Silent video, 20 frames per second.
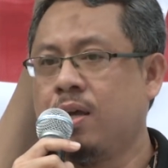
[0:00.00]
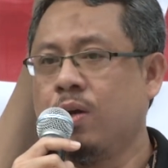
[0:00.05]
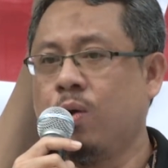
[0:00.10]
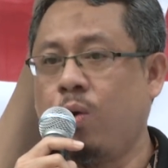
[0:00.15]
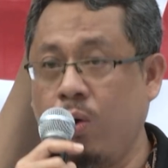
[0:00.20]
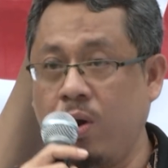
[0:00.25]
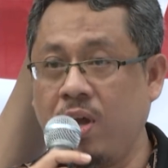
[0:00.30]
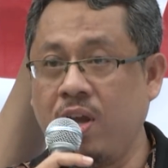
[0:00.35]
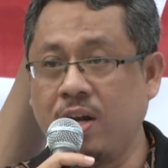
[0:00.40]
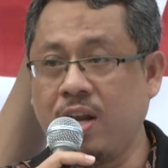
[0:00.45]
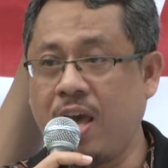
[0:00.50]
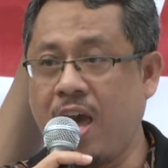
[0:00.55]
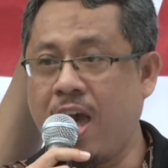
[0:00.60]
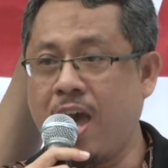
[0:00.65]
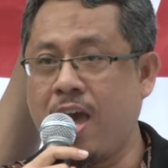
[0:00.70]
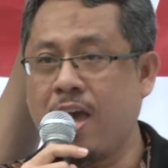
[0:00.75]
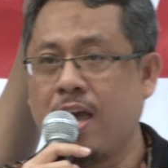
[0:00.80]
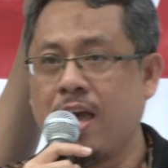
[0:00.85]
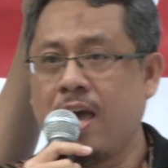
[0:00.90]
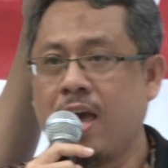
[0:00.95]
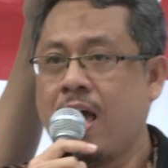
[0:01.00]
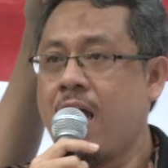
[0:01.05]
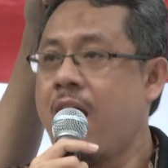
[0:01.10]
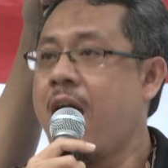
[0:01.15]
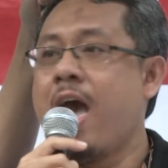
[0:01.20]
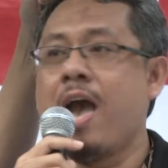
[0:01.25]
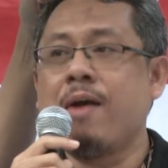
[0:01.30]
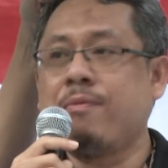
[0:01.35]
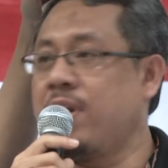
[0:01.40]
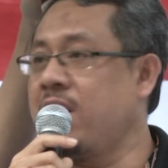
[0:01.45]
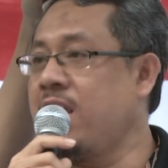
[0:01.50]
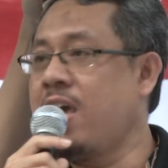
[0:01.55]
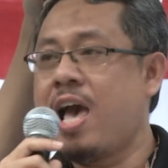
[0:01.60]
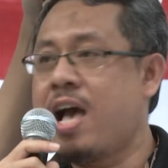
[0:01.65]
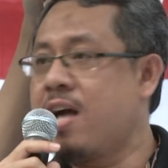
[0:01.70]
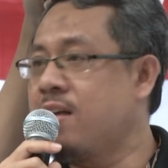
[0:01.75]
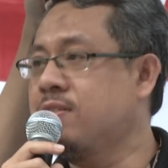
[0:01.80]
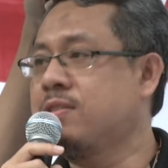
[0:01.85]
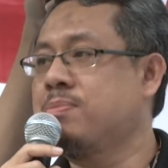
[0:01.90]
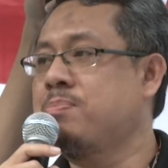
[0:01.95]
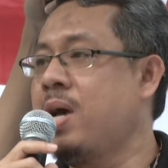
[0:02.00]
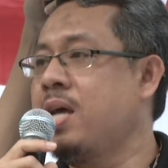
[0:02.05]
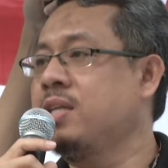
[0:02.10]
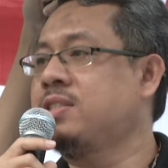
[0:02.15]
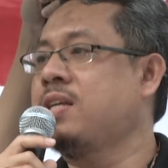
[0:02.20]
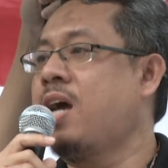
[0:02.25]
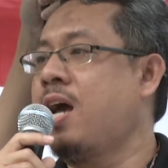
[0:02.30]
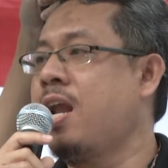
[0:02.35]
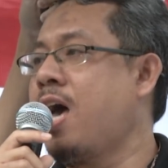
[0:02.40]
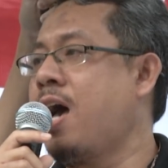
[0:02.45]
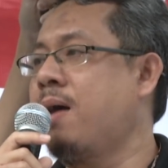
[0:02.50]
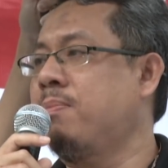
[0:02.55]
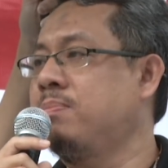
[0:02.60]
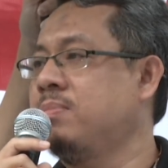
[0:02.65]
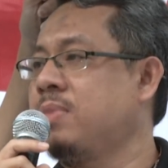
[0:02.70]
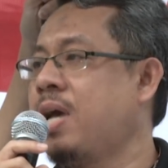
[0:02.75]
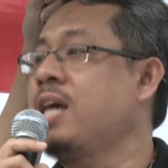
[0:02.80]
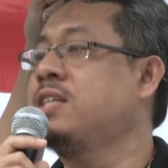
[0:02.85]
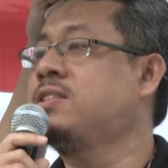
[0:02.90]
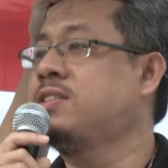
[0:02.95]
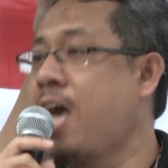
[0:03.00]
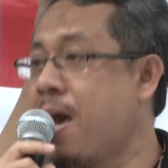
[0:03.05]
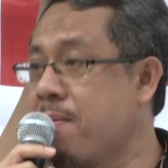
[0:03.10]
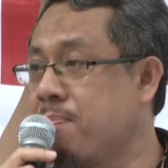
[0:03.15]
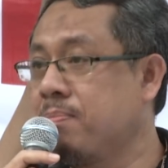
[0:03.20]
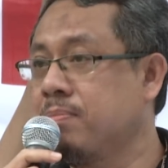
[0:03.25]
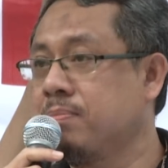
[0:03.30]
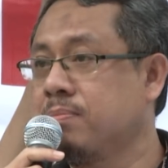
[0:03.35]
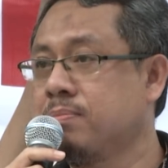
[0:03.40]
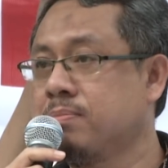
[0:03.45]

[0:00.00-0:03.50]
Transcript: Cooling day, every else must shut up except